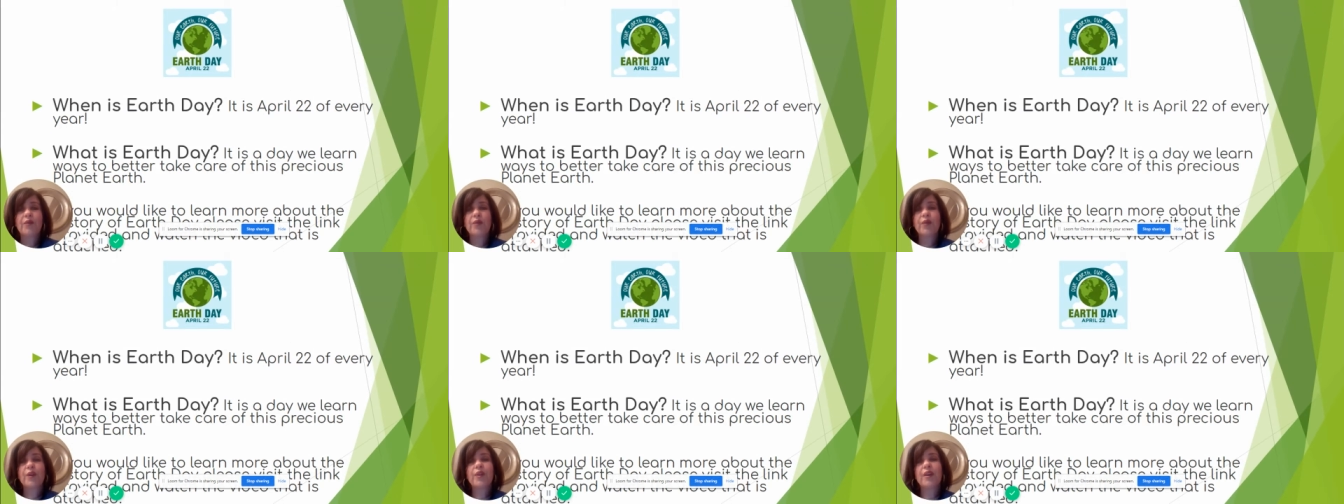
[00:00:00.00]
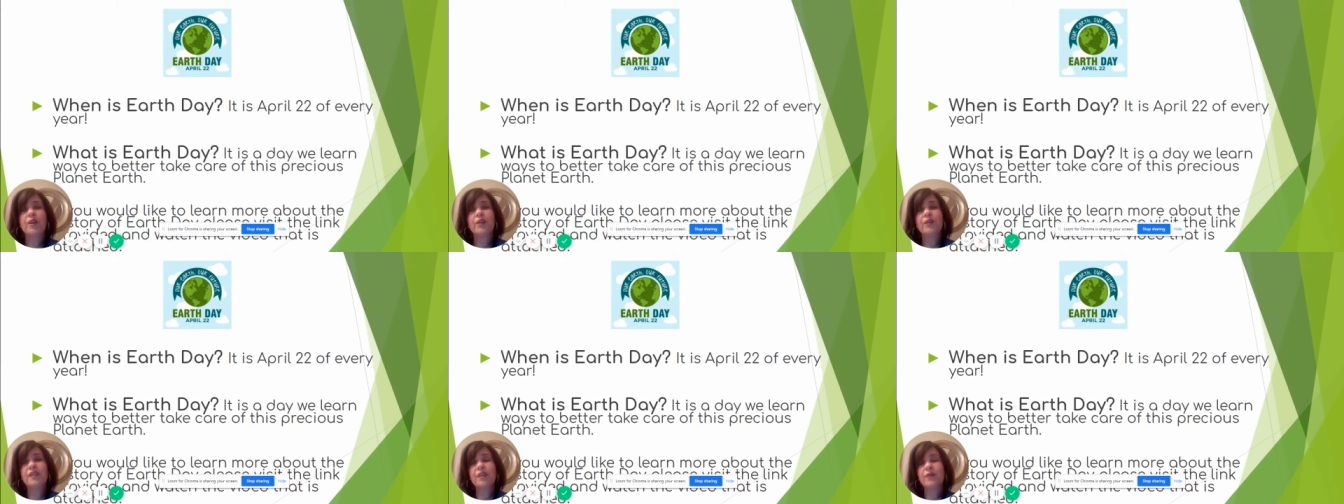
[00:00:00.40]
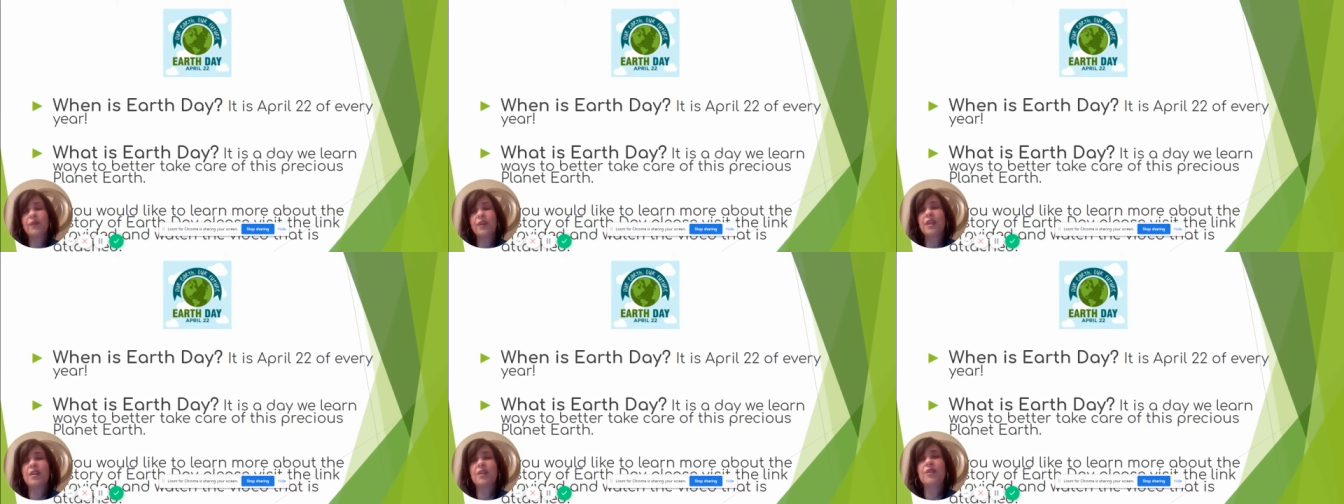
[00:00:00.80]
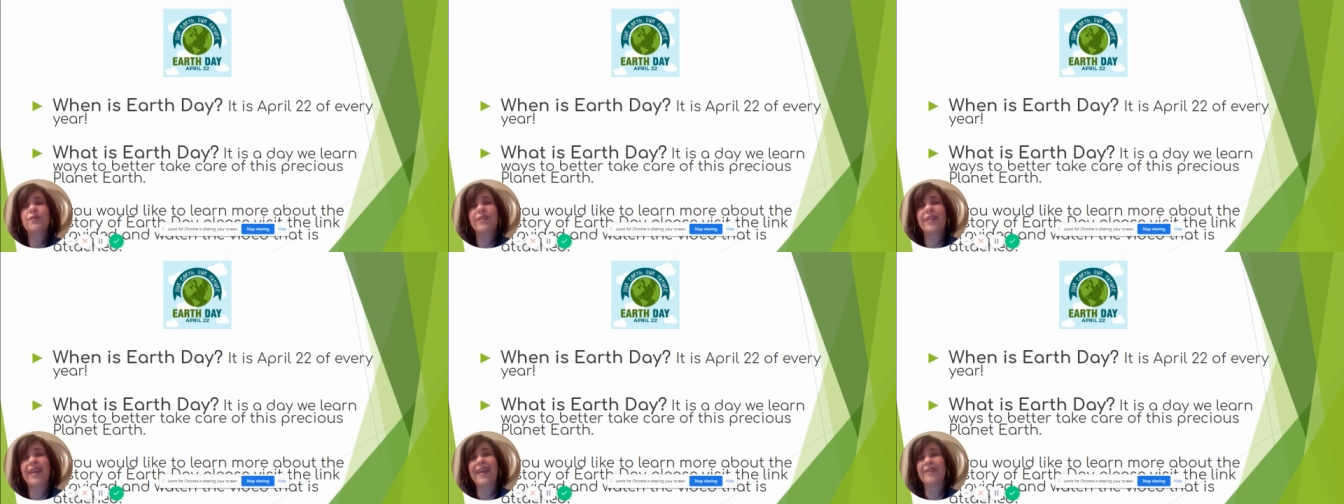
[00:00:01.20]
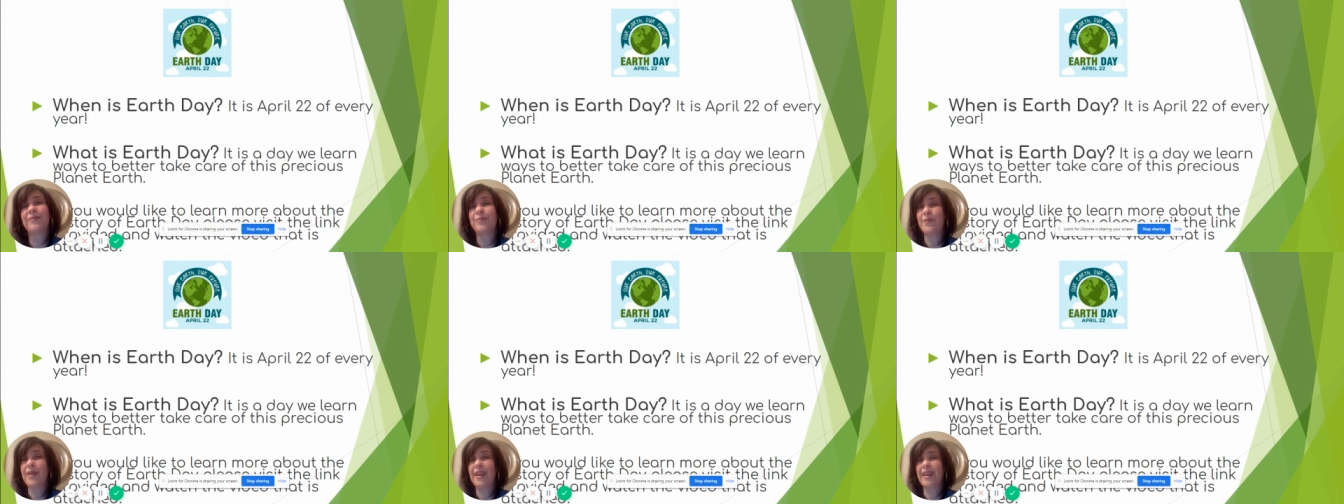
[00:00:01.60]
For those of you that
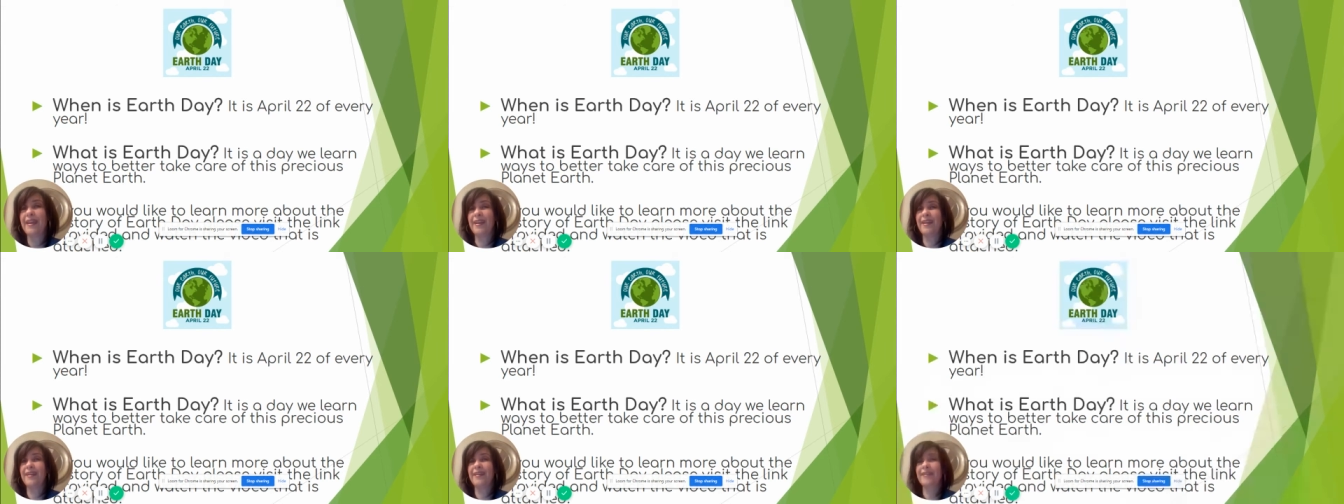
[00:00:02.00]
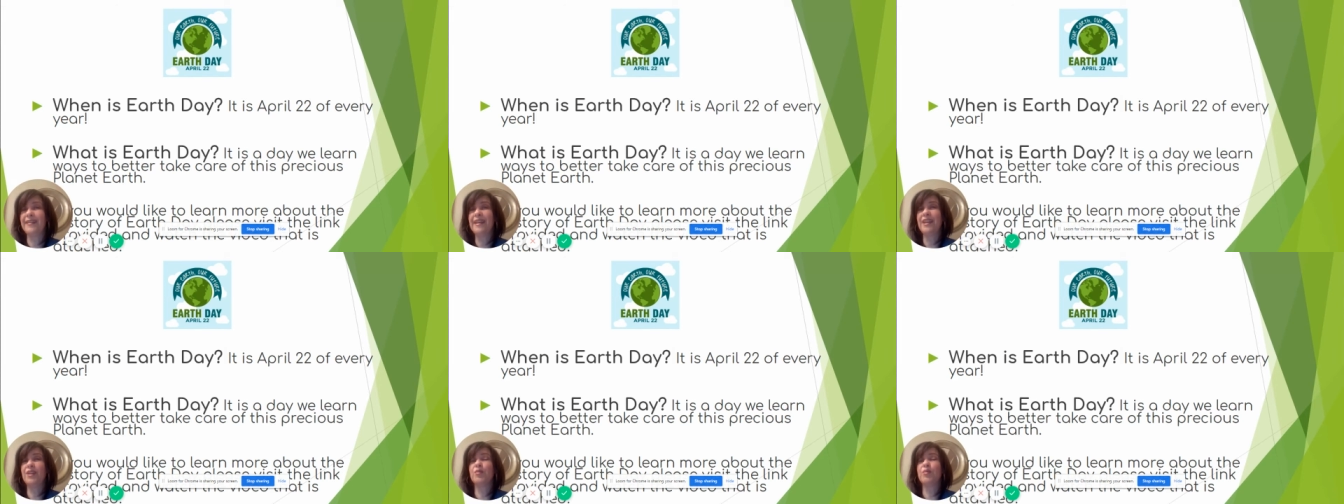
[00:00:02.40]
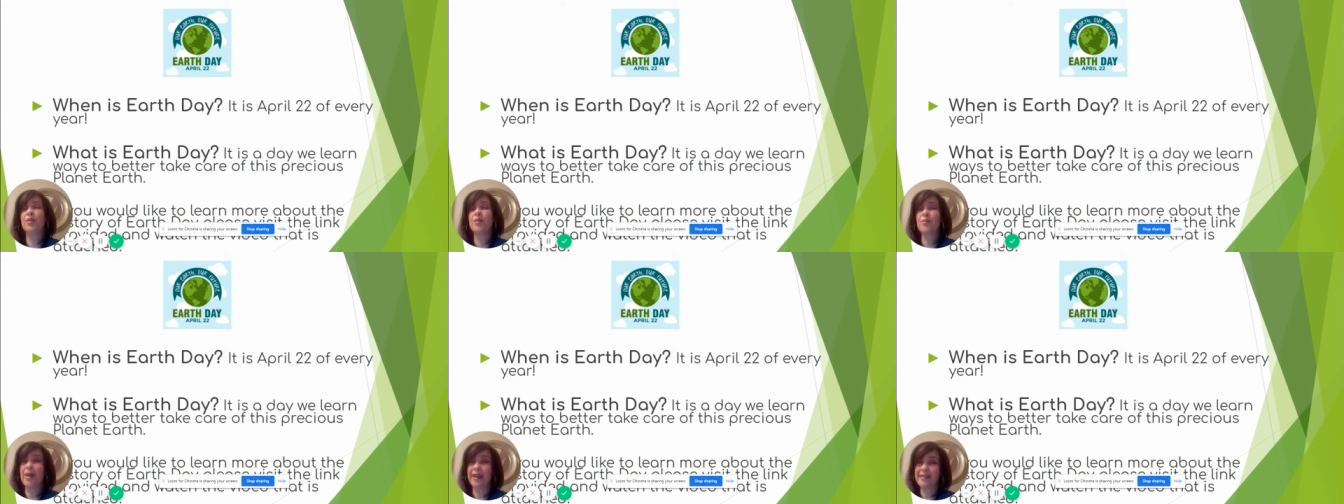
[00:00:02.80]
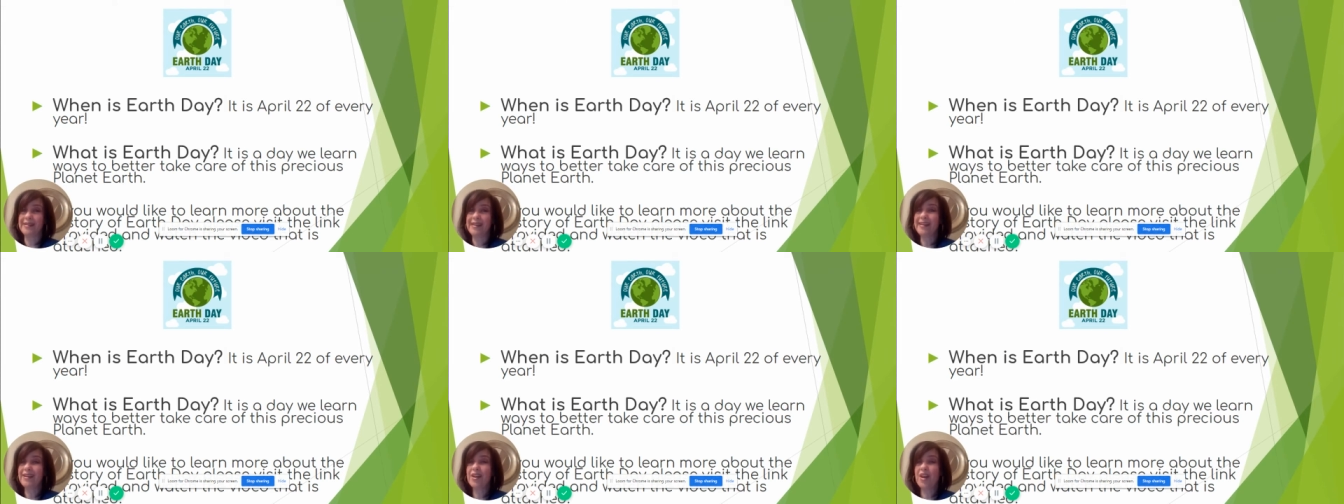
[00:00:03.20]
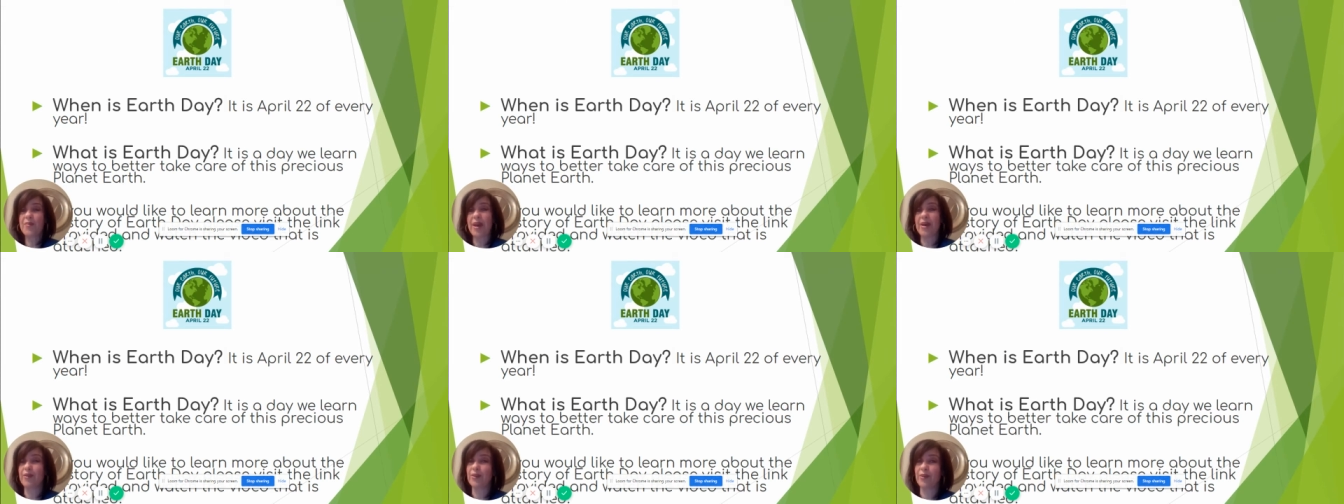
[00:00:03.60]
may need reminding
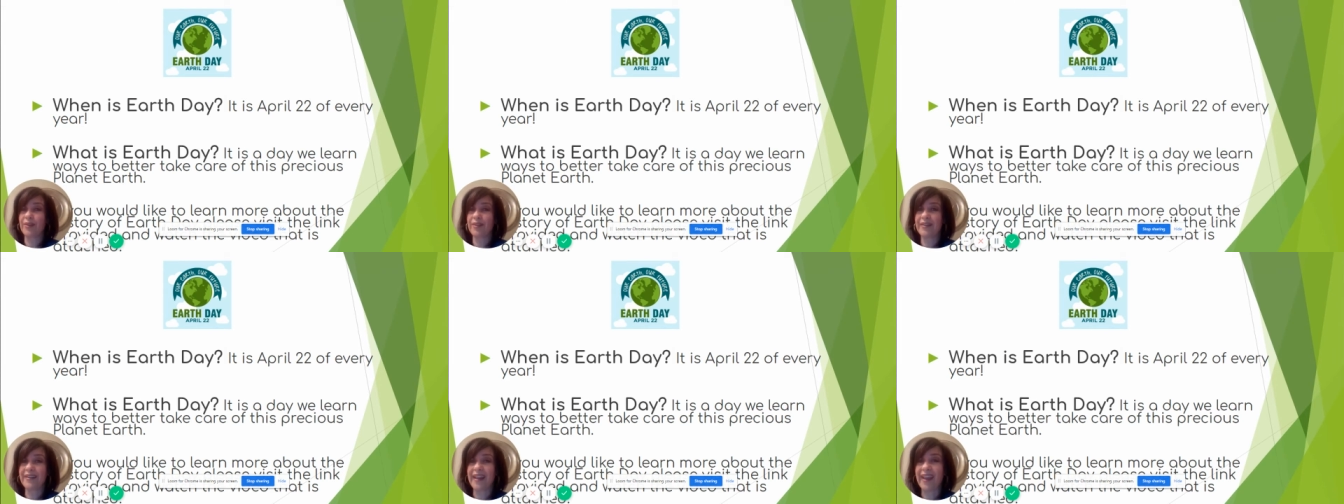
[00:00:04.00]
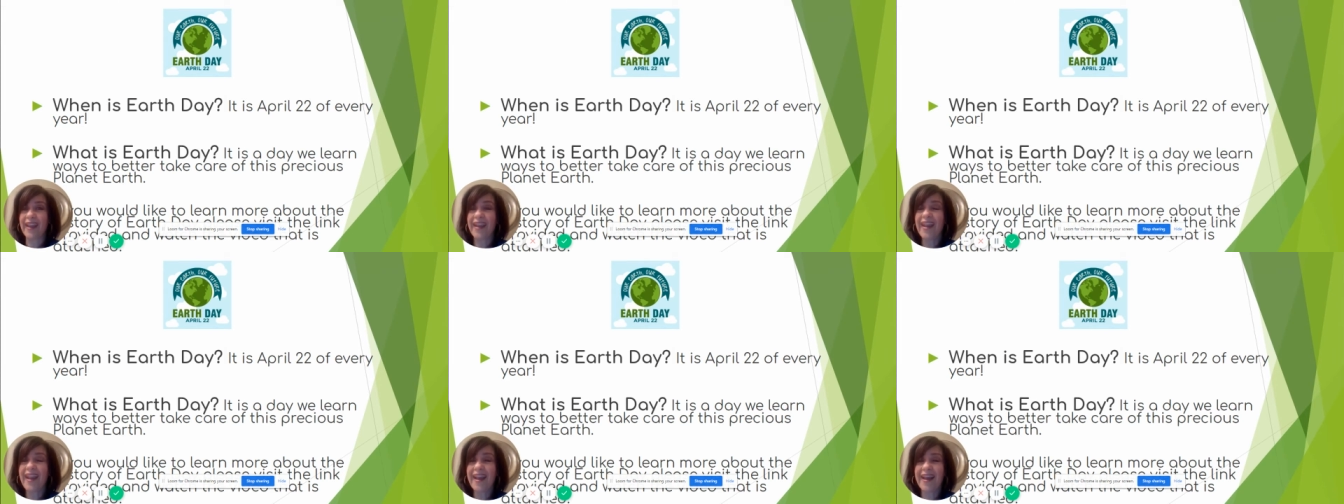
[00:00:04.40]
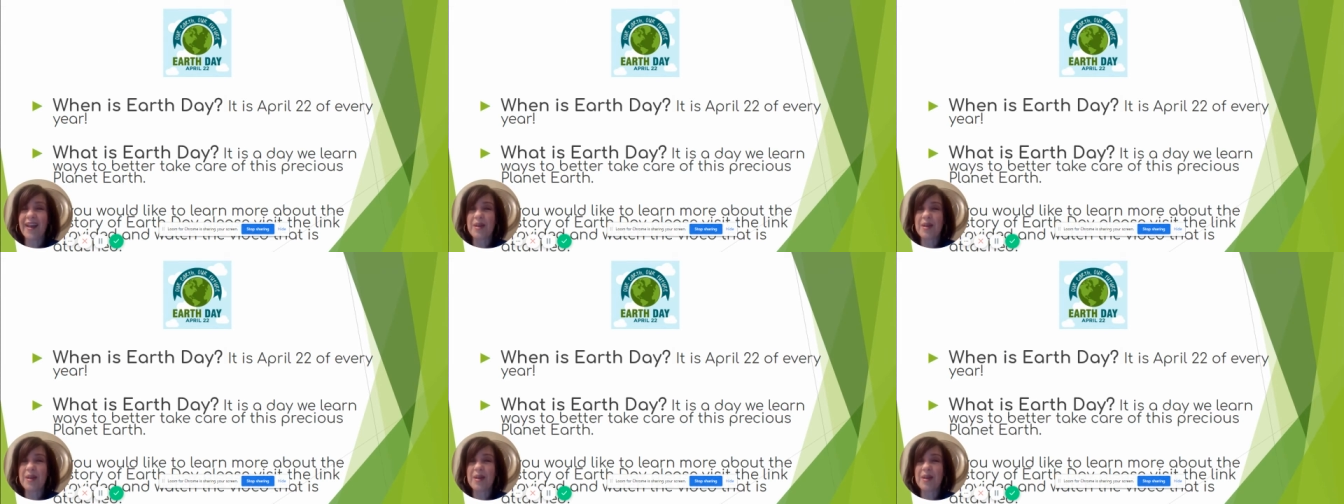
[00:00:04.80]
about Earth Day,